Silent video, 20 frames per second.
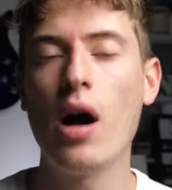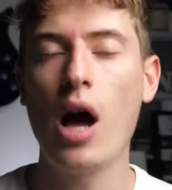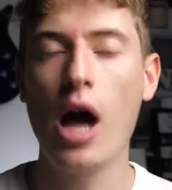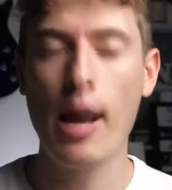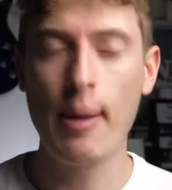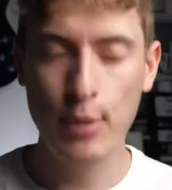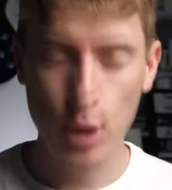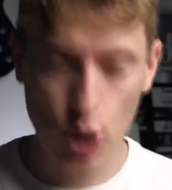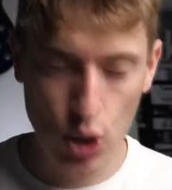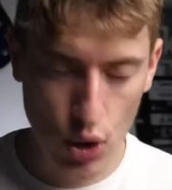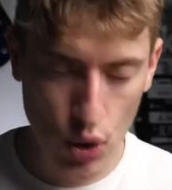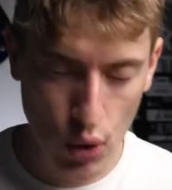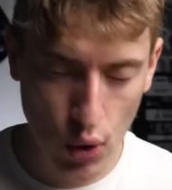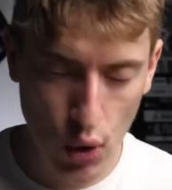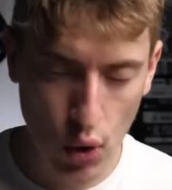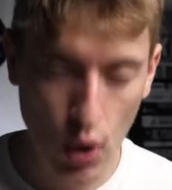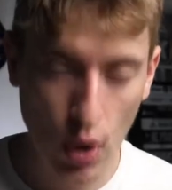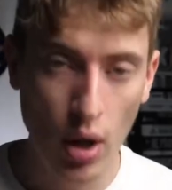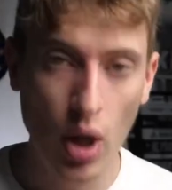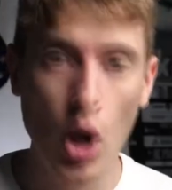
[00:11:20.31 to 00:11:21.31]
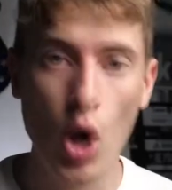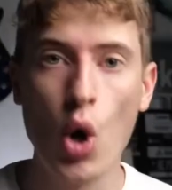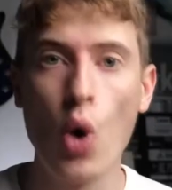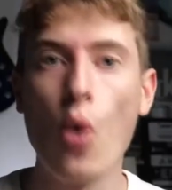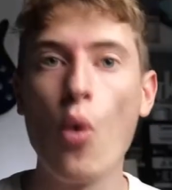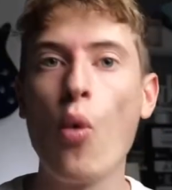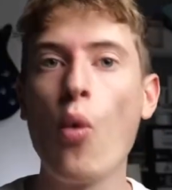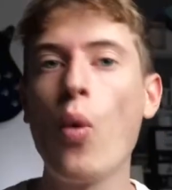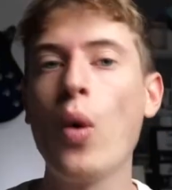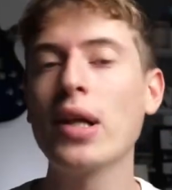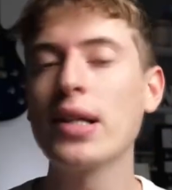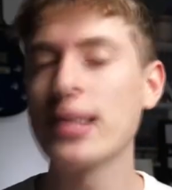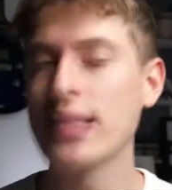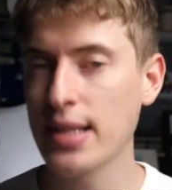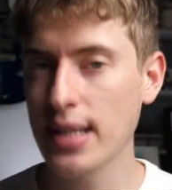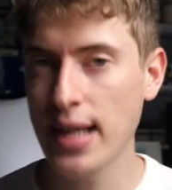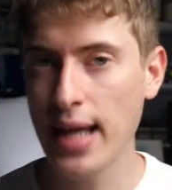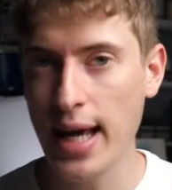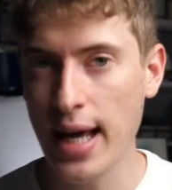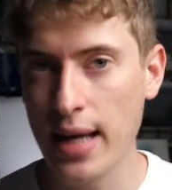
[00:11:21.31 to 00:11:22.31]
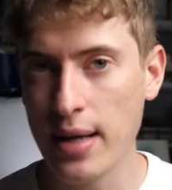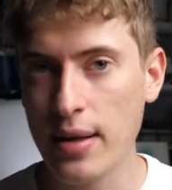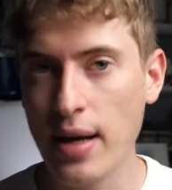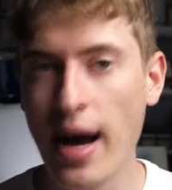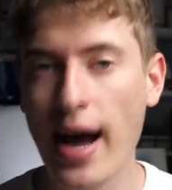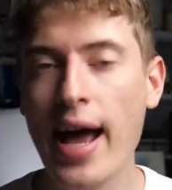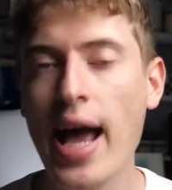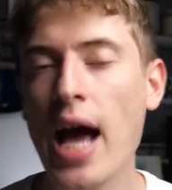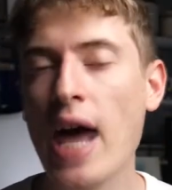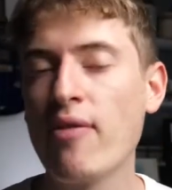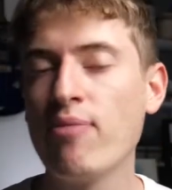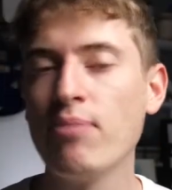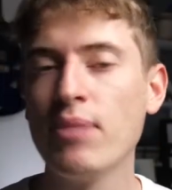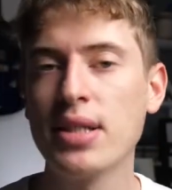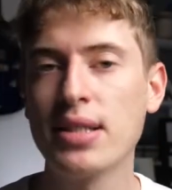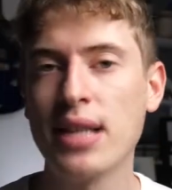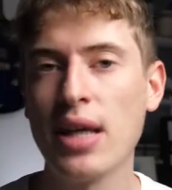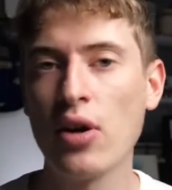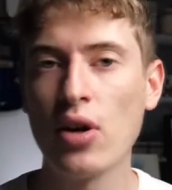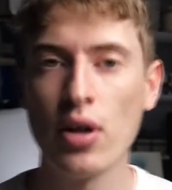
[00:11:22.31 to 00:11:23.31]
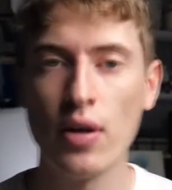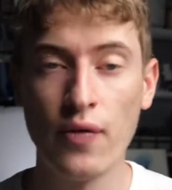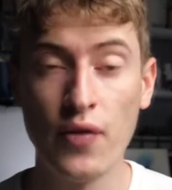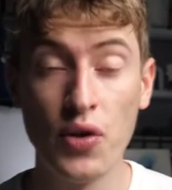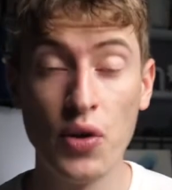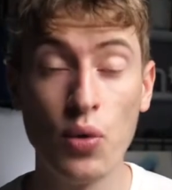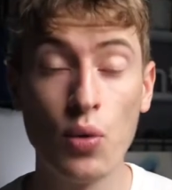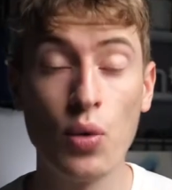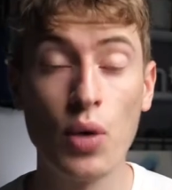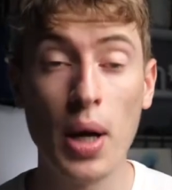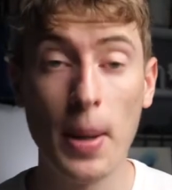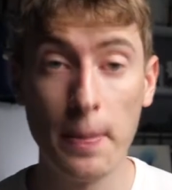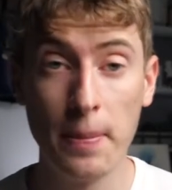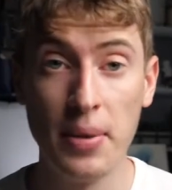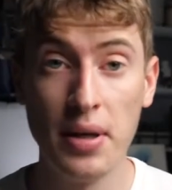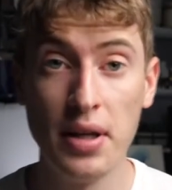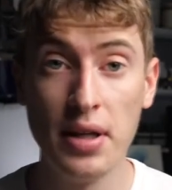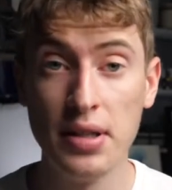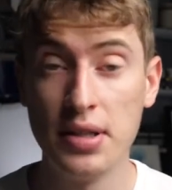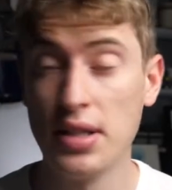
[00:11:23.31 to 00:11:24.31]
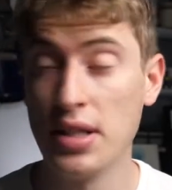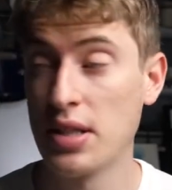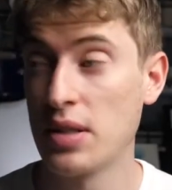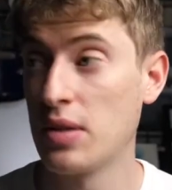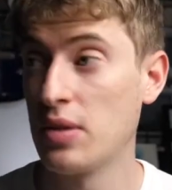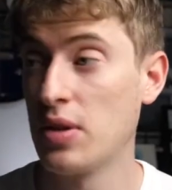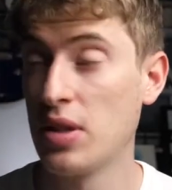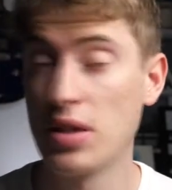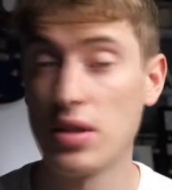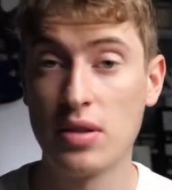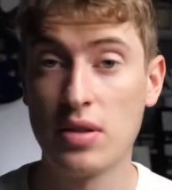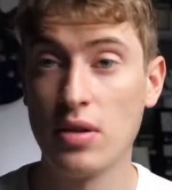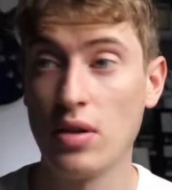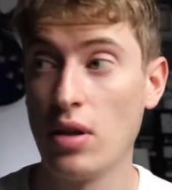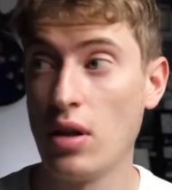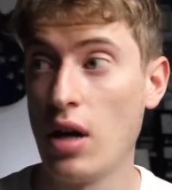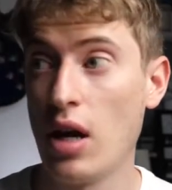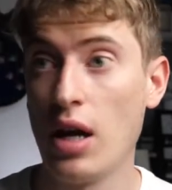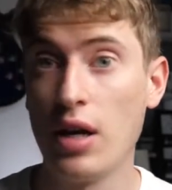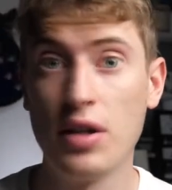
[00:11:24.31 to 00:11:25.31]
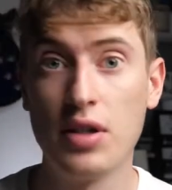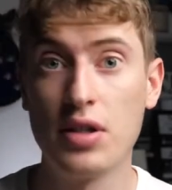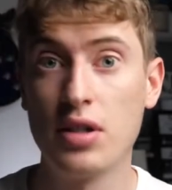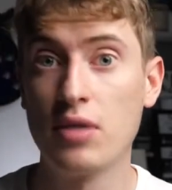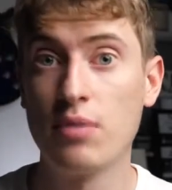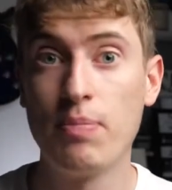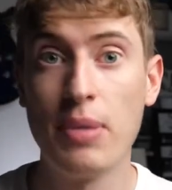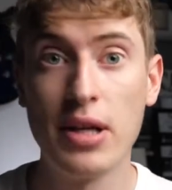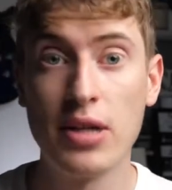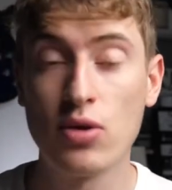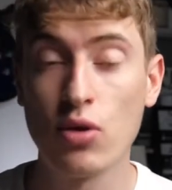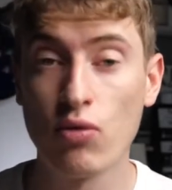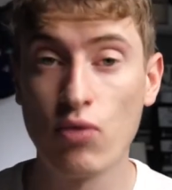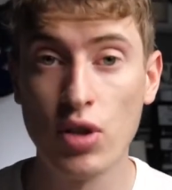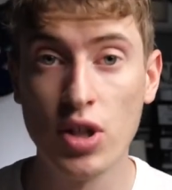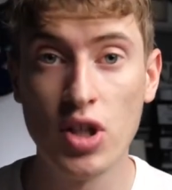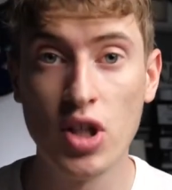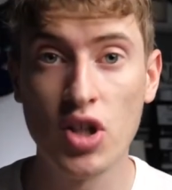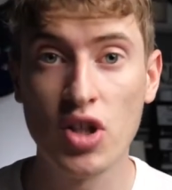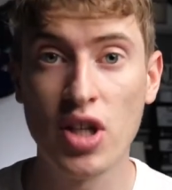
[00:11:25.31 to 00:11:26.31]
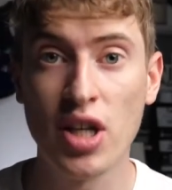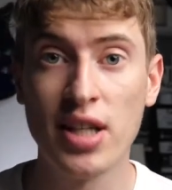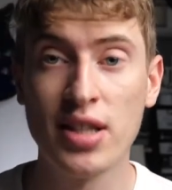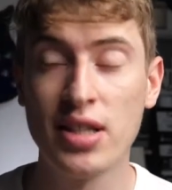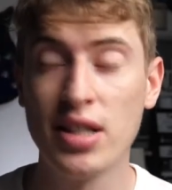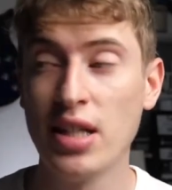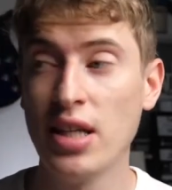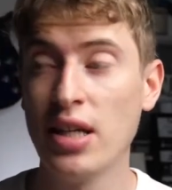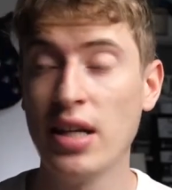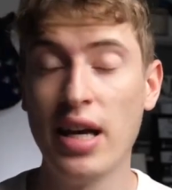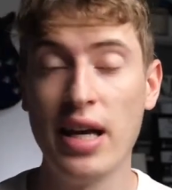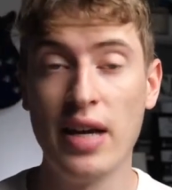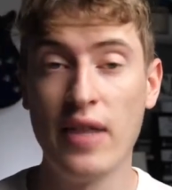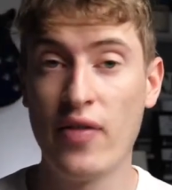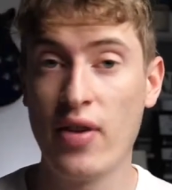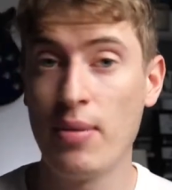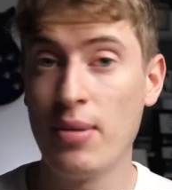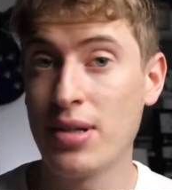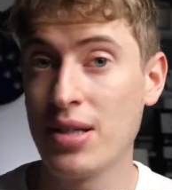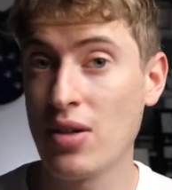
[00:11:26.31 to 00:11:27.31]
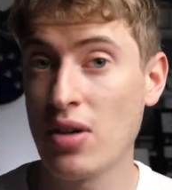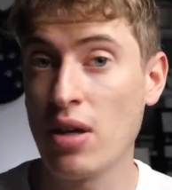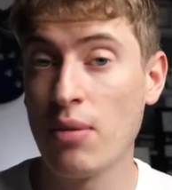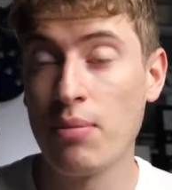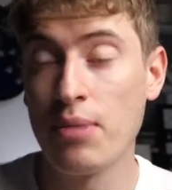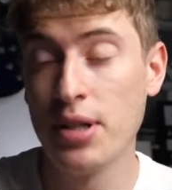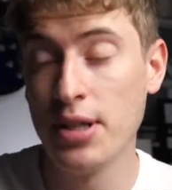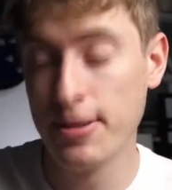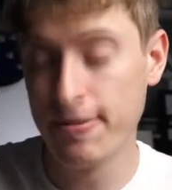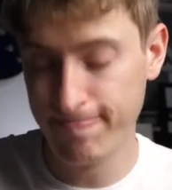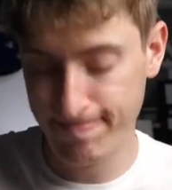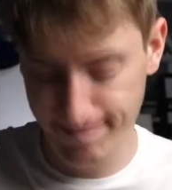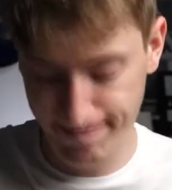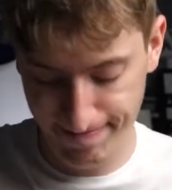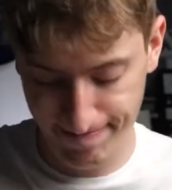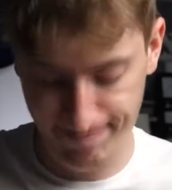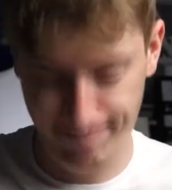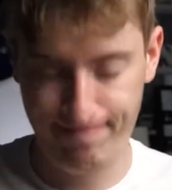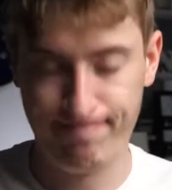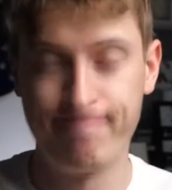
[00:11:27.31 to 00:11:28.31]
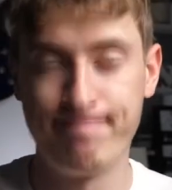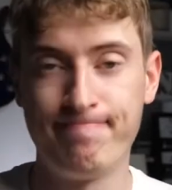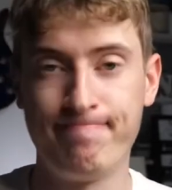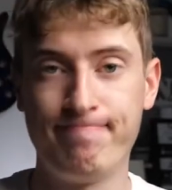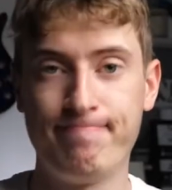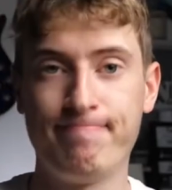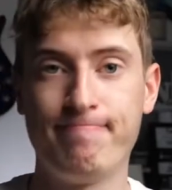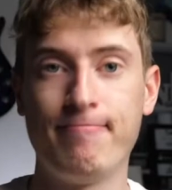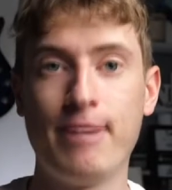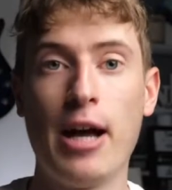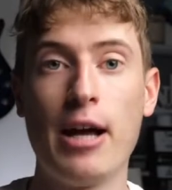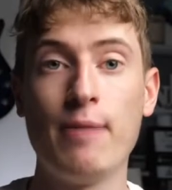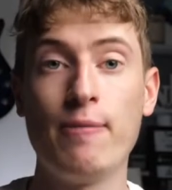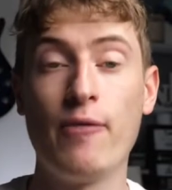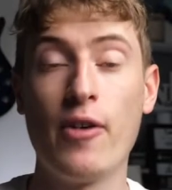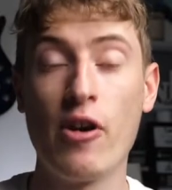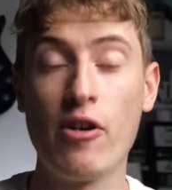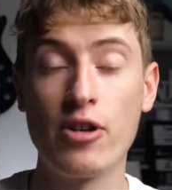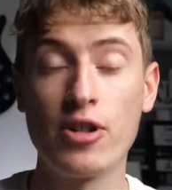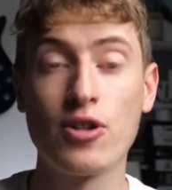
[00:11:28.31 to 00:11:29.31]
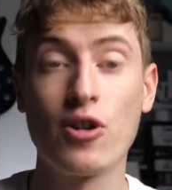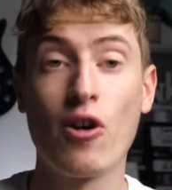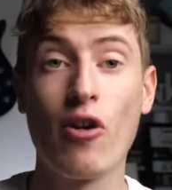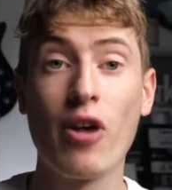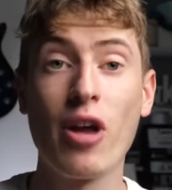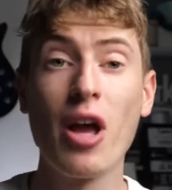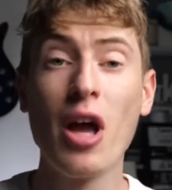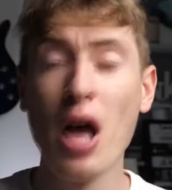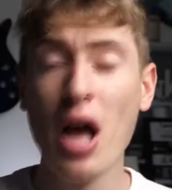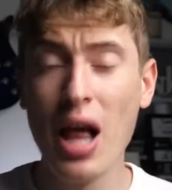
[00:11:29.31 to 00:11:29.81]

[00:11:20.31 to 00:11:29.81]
I'm sure once again, I have missed out a few companies. This this this is based on research that I did, and if I missed out companies, I'm very sorry.